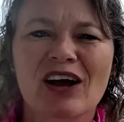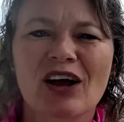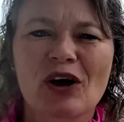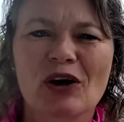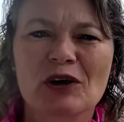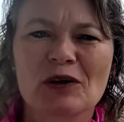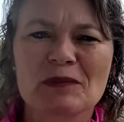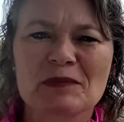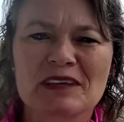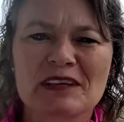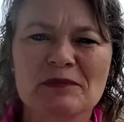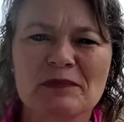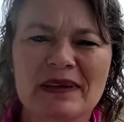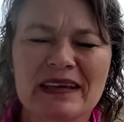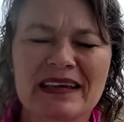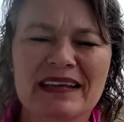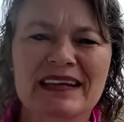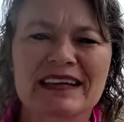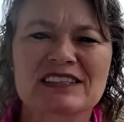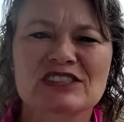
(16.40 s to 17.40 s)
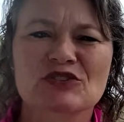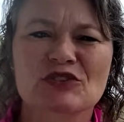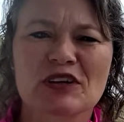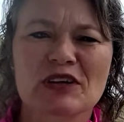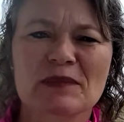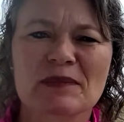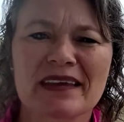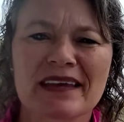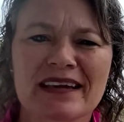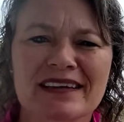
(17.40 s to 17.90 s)
a home can be an
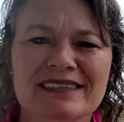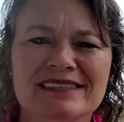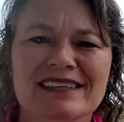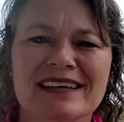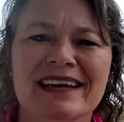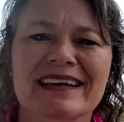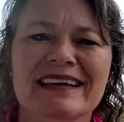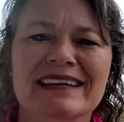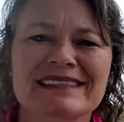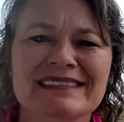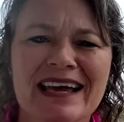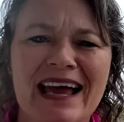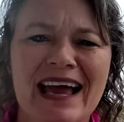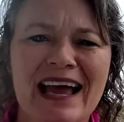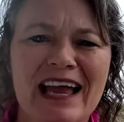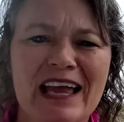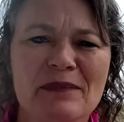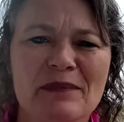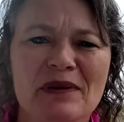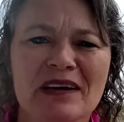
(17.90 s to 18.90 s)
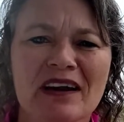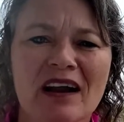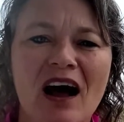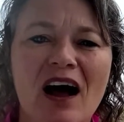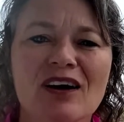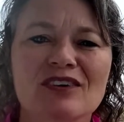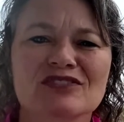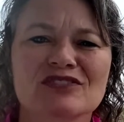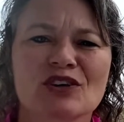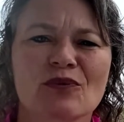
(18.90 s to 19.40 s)
extremely exciting time and
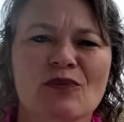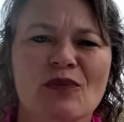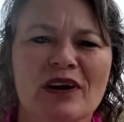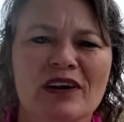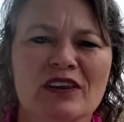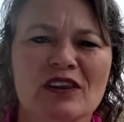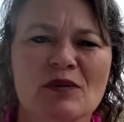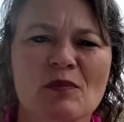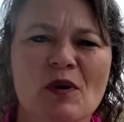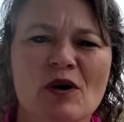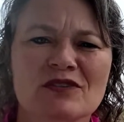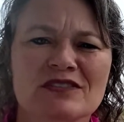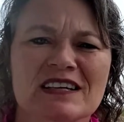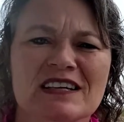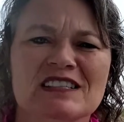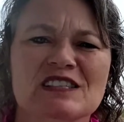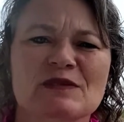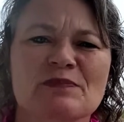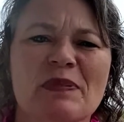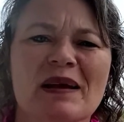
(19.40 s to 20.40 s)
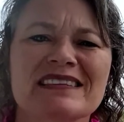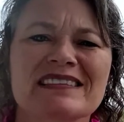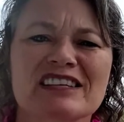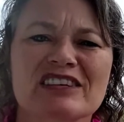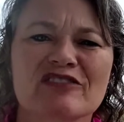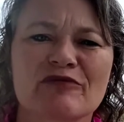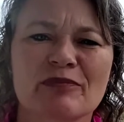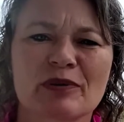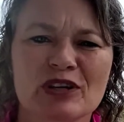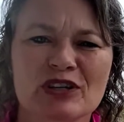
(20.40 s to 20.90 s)
also one of the most
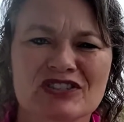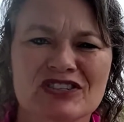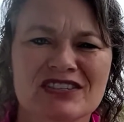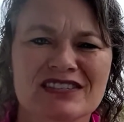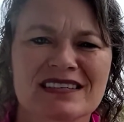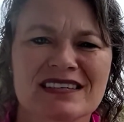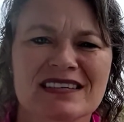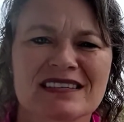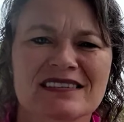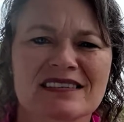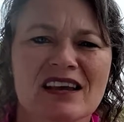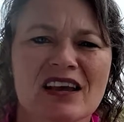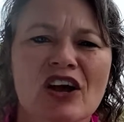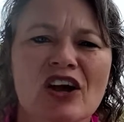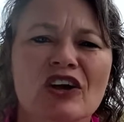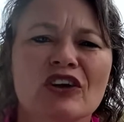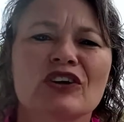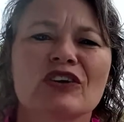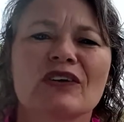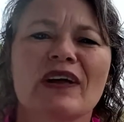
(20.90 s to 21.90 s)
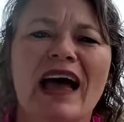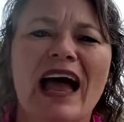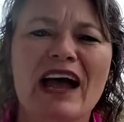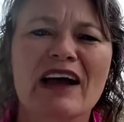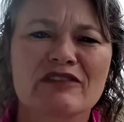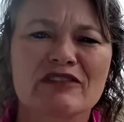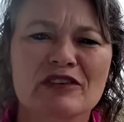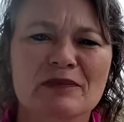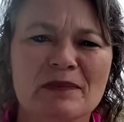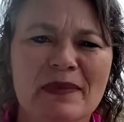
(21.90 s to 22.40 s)
expensive purchases you'll
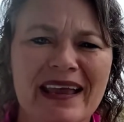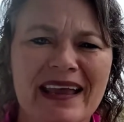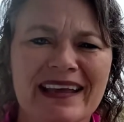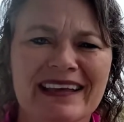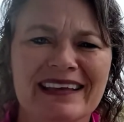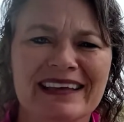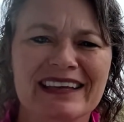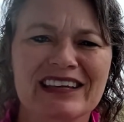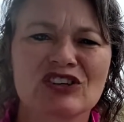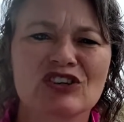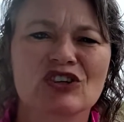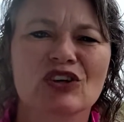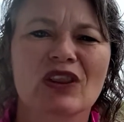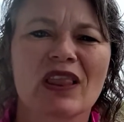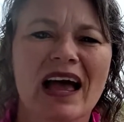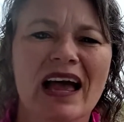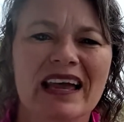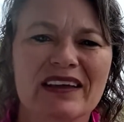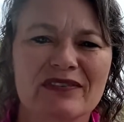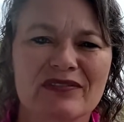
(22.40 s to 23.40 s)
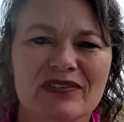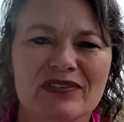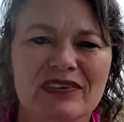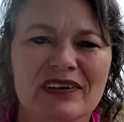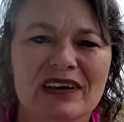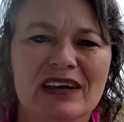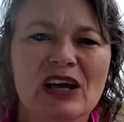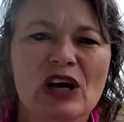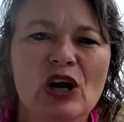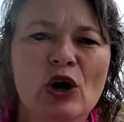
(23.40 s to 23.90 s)
ever make in your life,
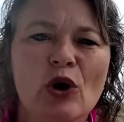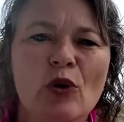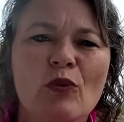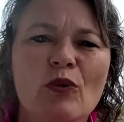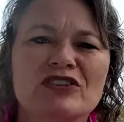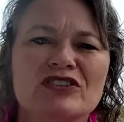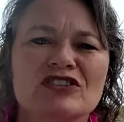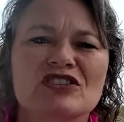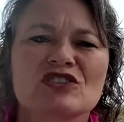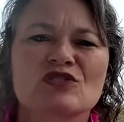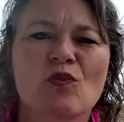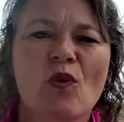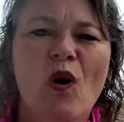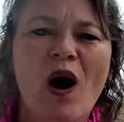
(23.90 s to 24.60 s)
which is